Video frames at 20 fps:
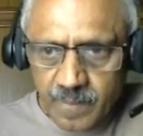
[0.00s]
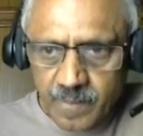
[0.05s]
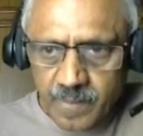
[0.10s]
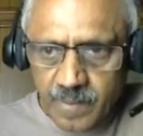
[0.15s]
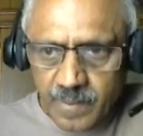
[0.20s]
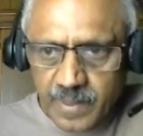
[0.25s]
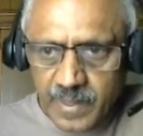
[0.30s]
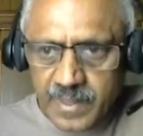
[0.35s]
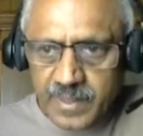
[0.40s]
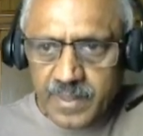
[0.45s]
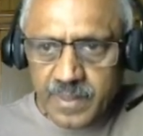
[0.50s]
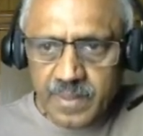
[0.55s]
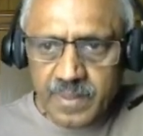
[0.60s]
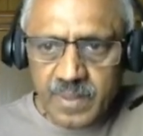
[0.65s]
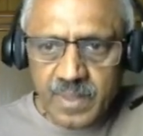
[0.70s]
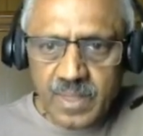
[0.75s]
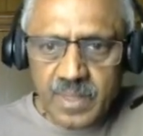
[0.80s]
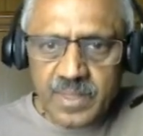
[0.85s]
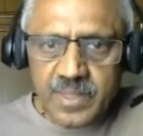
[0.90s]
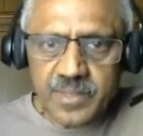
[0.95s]
Right?
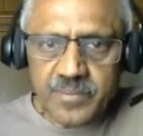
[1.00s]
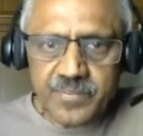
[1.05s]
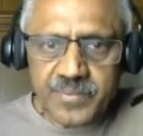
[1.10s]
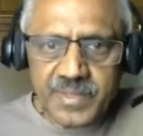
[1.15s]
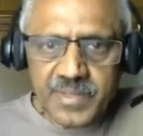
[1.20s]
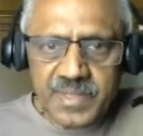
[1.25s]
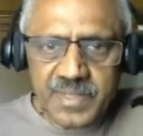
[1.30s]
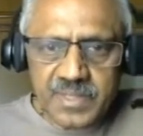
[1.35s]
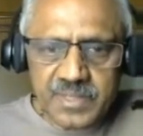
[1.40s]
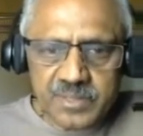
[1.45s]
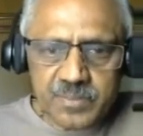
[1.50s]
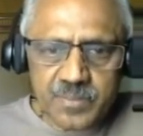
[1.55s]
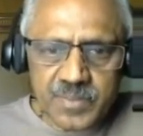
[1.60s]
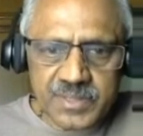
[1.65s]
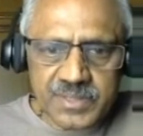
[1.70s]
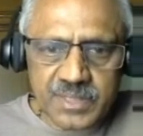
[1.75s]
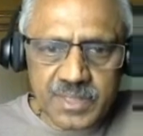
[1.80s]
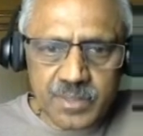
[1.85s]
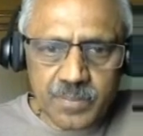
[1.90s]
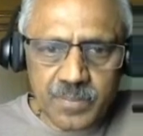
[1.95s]
If E is
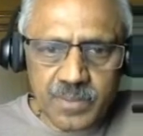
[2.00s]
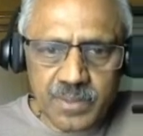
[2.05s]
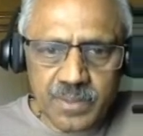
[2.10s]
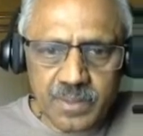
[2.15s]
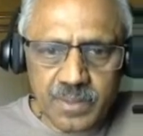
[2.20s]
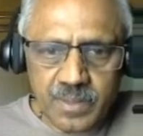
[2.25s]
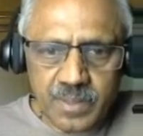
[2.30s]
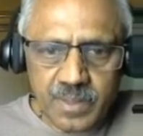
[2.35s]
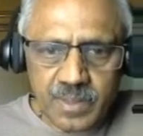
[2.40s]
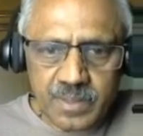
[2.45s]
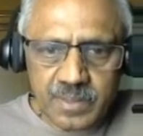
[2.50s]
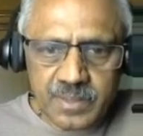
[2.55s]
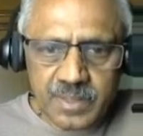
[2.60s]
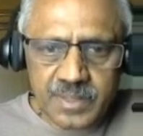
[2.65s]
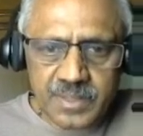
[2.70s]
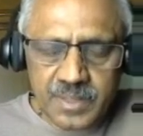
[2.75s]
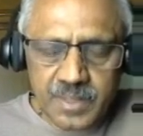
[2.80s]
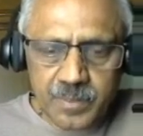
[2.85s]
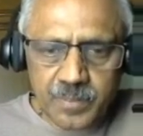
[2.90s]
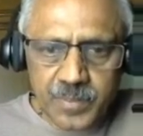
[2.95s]
measurable, then
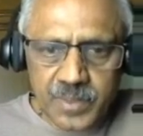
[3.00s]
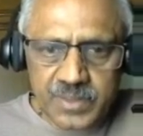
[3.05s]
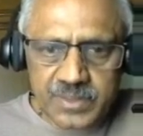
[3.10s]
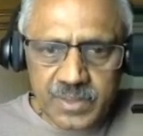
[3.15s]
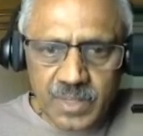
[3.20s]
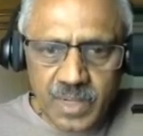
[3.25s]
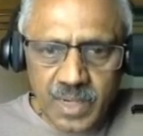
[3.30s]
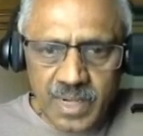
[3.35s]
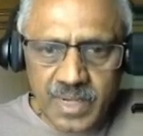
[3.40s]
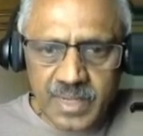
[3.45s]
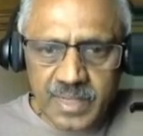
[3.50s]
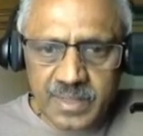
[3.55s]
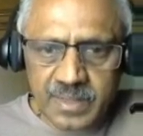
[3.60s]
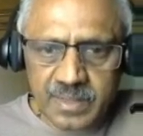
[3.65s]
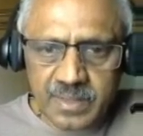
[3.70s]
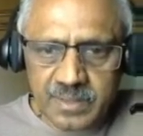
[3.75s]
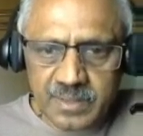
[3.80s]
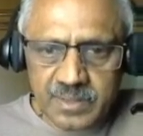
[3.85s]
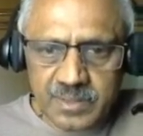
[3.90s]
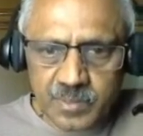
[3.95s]
E plus Rn
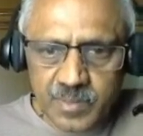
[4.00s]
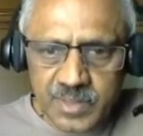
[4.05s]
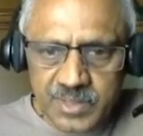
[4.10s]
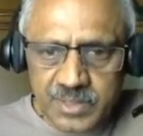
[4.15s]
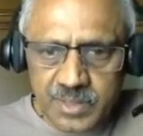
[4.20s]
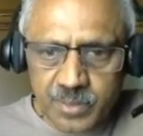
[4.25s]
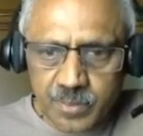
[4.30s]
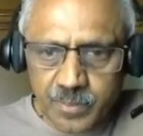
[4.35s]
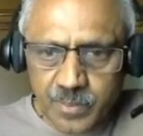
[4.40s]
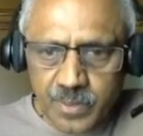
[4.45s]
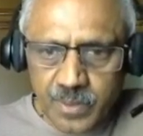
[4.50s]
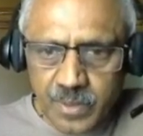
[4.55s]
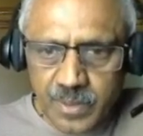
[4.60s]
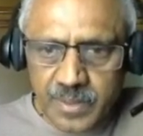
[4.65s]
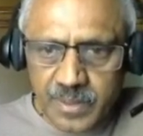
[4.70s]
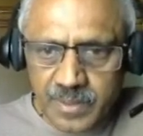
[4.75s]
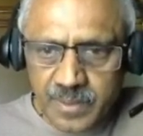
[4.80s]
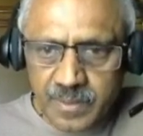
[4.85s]
is measurable for all n.